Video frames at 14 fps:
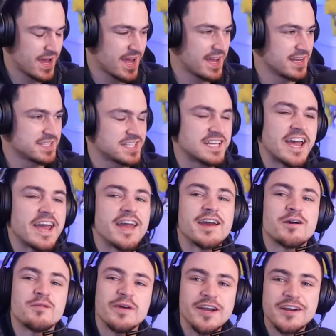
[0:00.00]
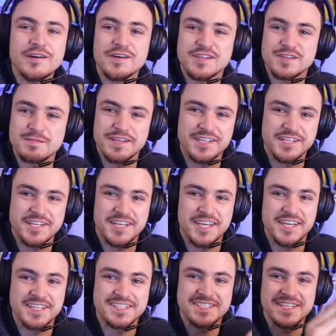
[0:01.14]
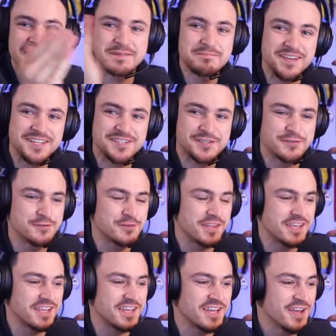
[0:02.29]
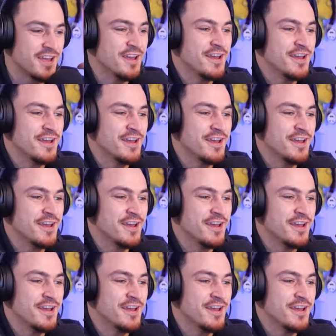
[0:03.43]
and today we are going to be looking deep into the